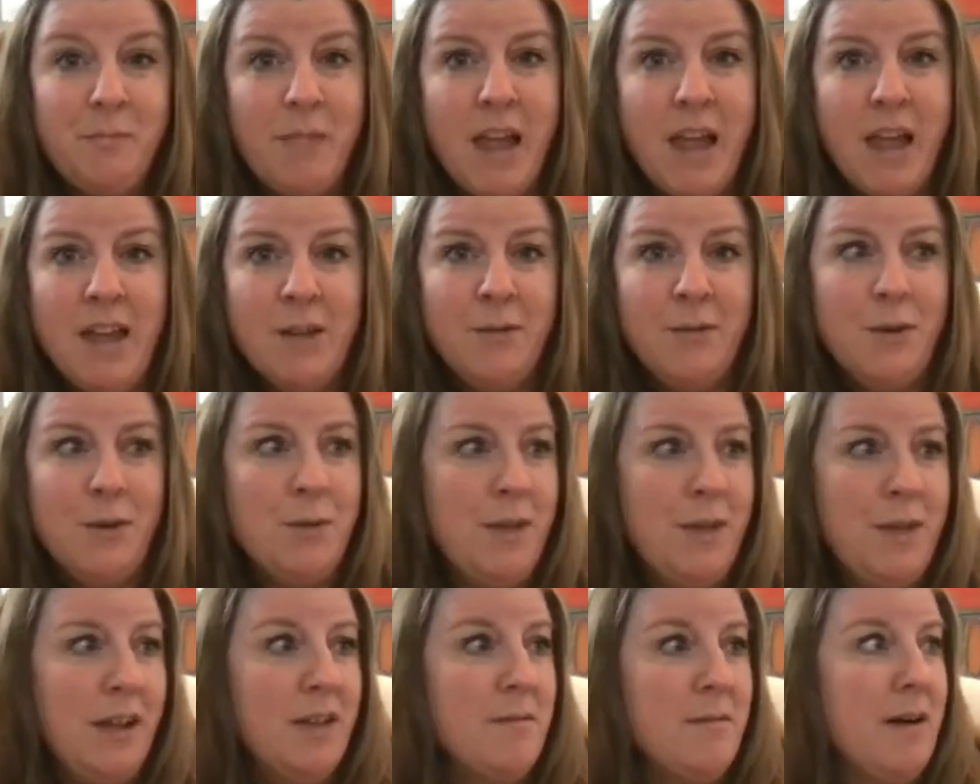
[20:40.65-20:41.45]
And if you
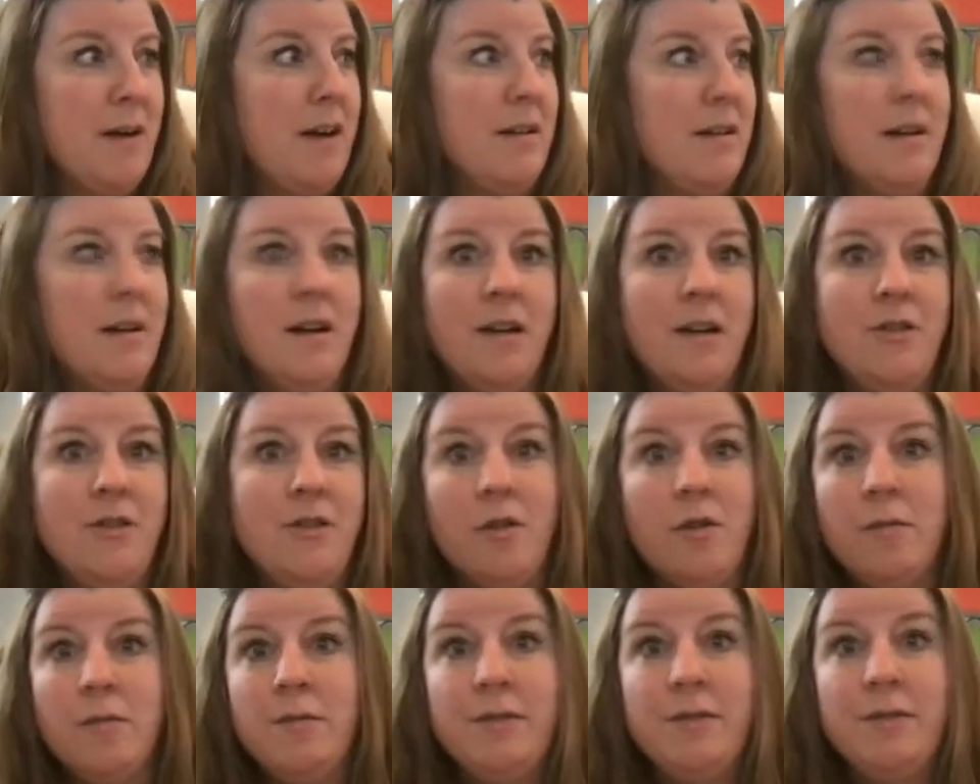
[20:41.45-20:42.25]
think about a
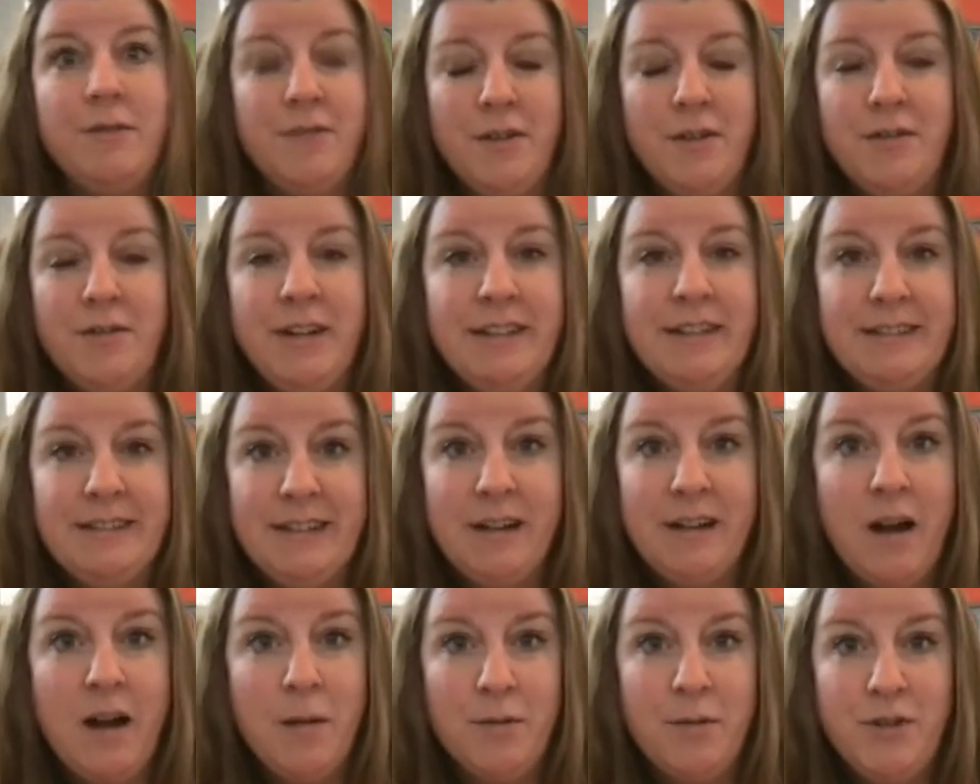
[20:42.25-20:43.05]
normal
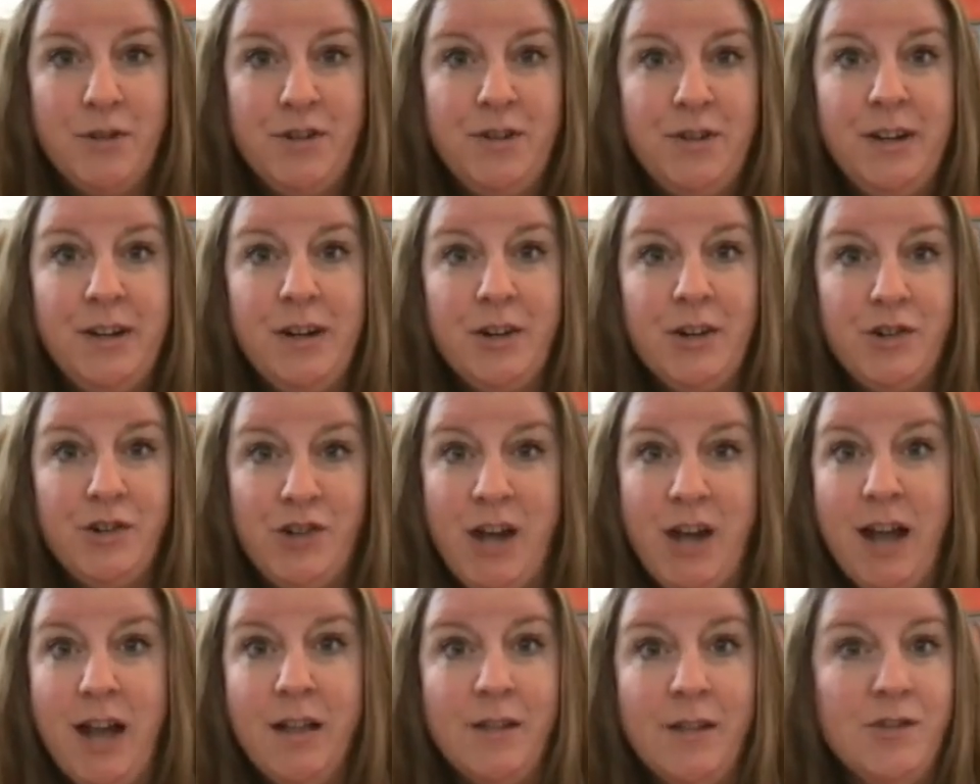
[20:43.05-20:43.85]
fundraising opportunity or
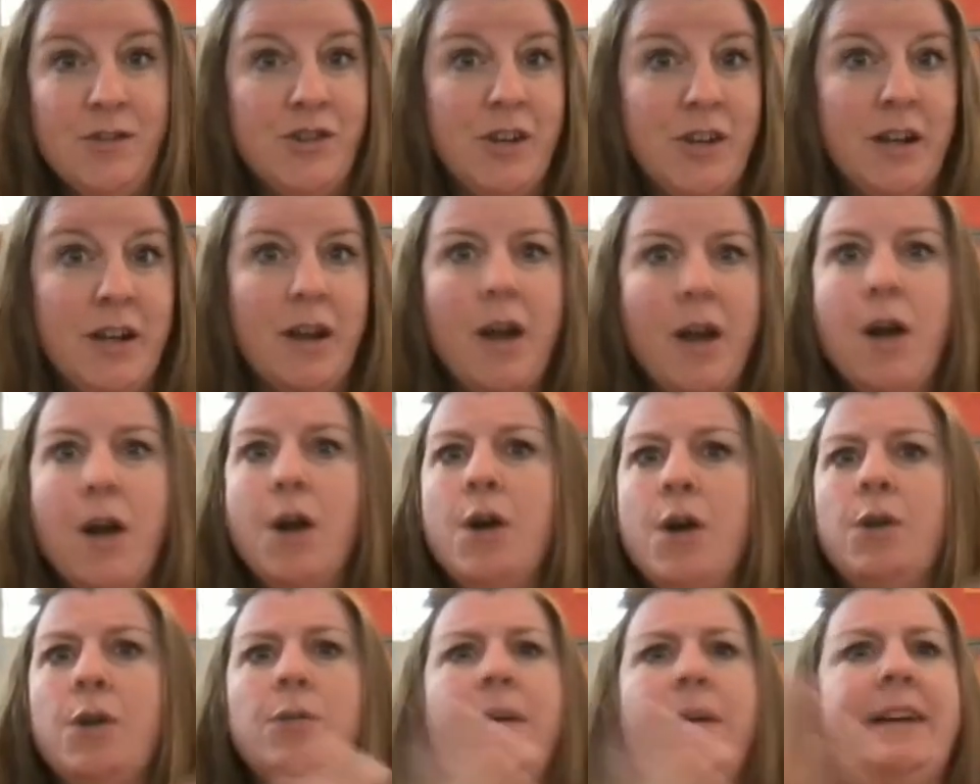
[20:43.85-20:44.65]
challenge, like
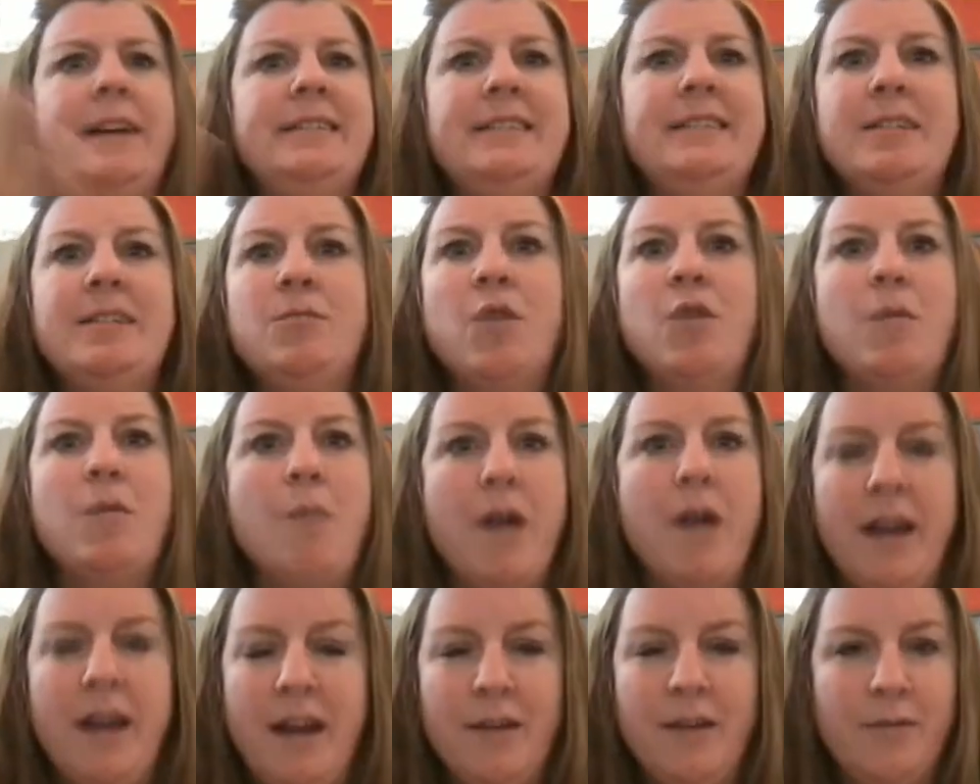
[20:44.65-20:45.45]
raising more
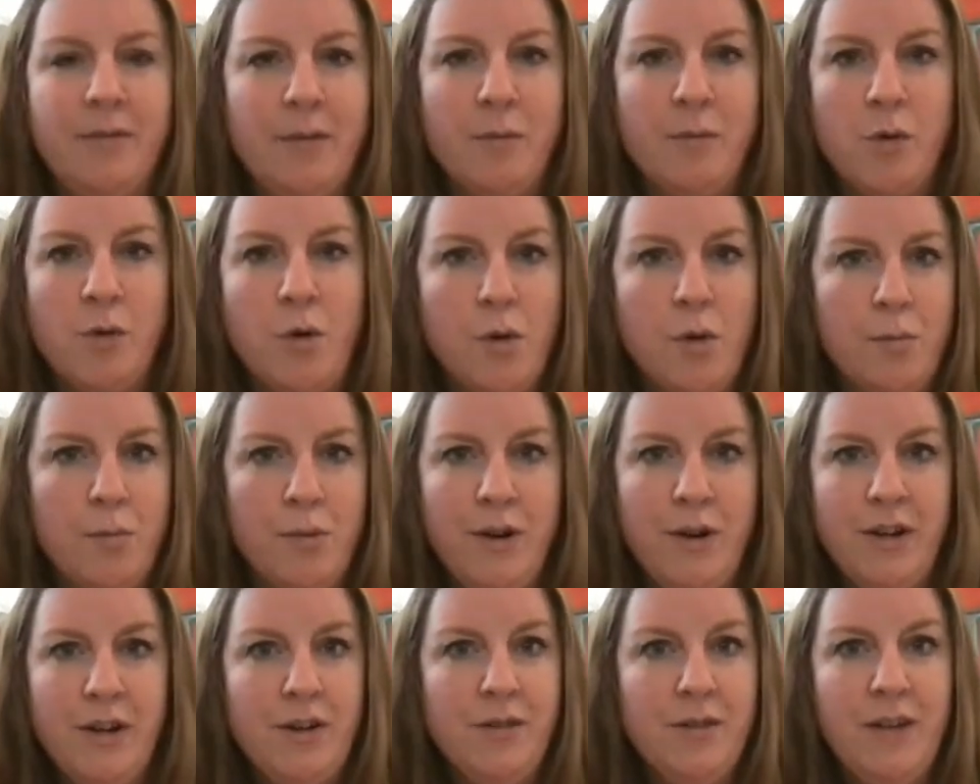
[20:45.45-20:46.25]
money from
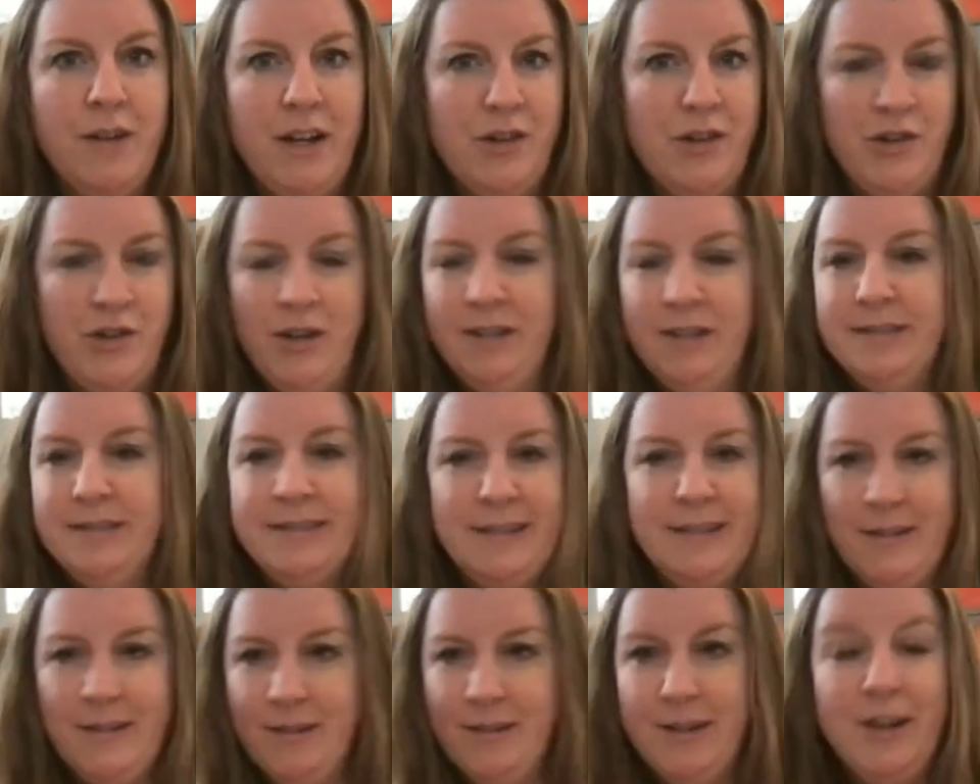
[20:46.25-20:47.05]
corporate
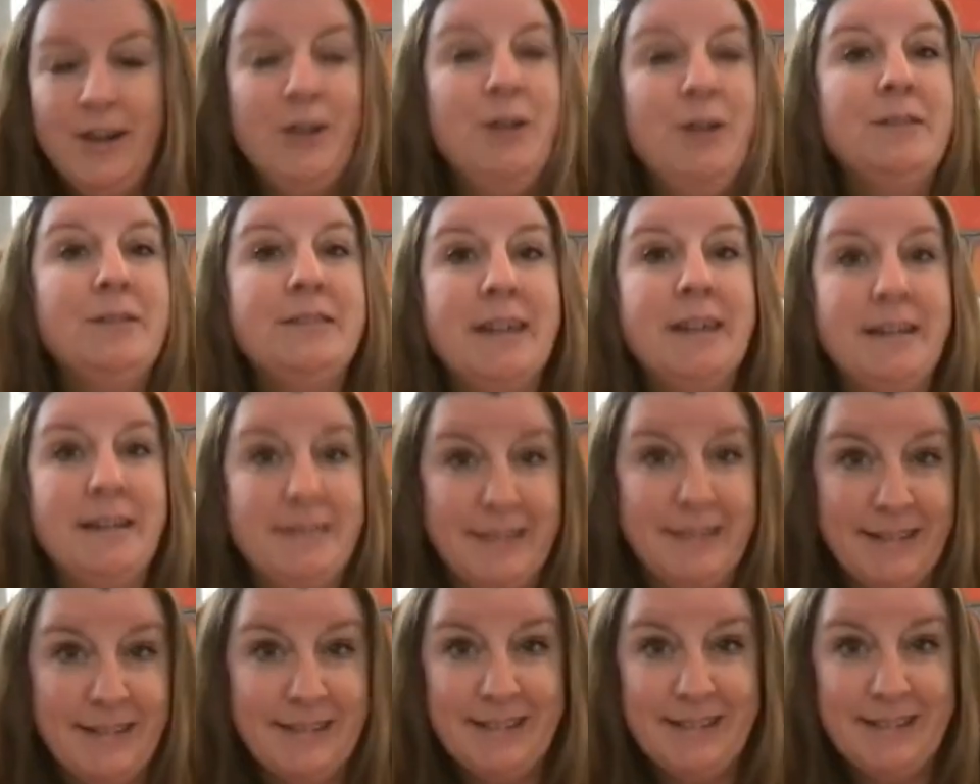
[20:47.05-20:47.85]
donations, and I'll use that
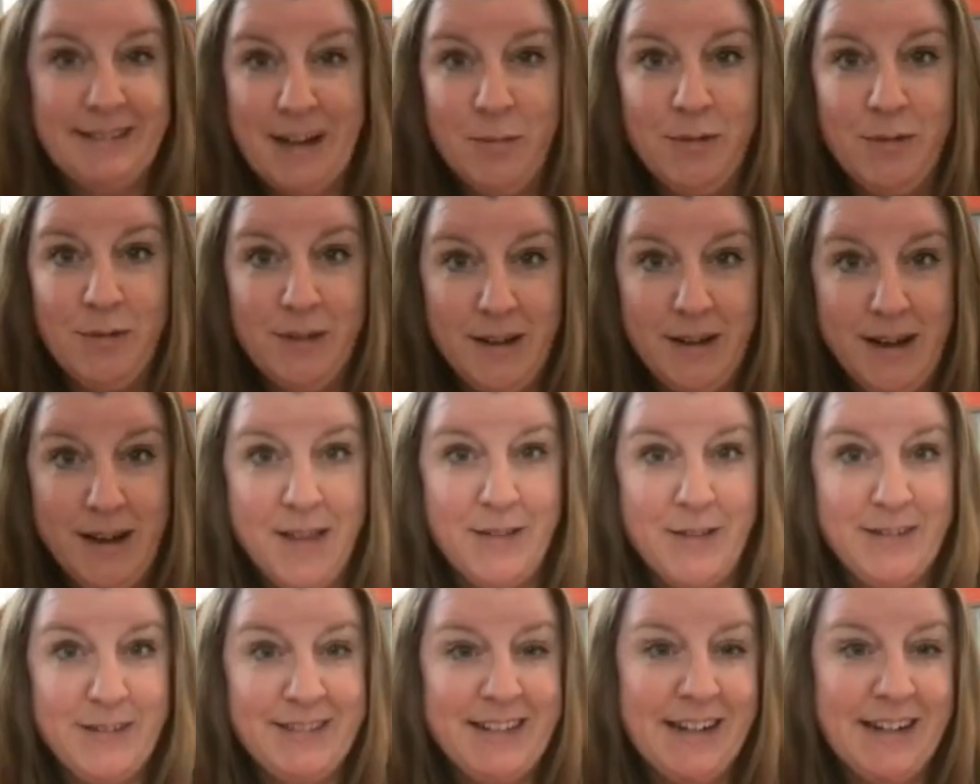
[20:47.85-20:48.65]
as an example in
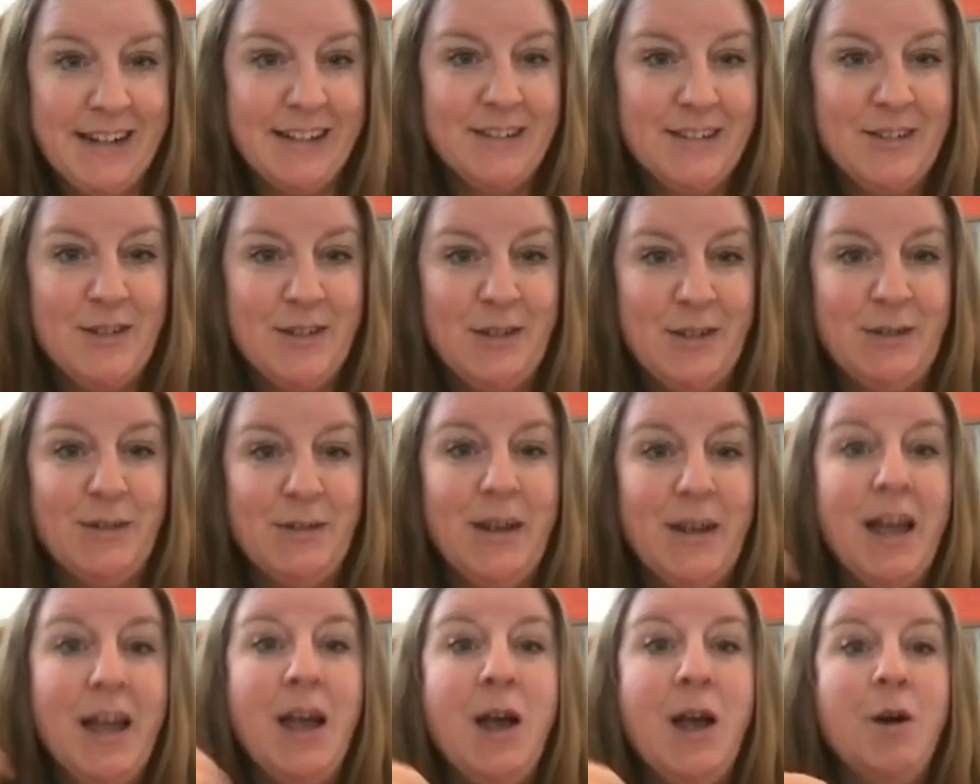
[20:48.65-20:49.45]
another second too,